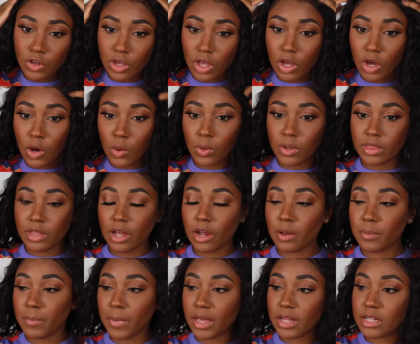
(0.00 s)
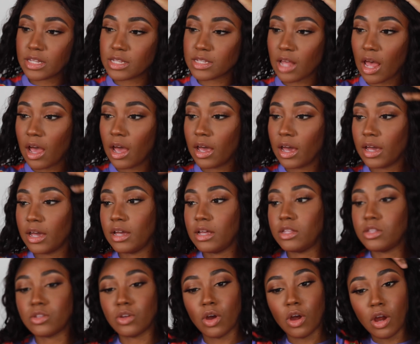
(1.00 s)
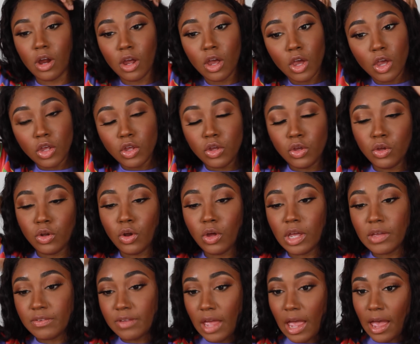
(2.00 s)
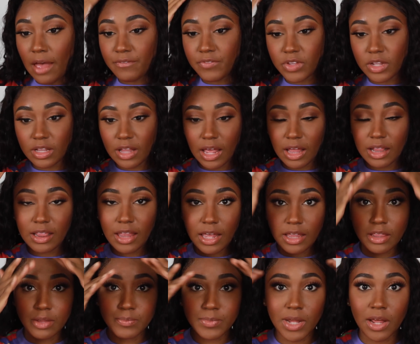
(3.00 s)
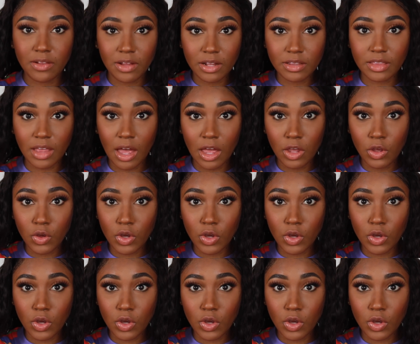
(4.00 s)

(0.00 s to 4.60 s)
You can go in there and make designs, or you don't even have to like lay them down like that.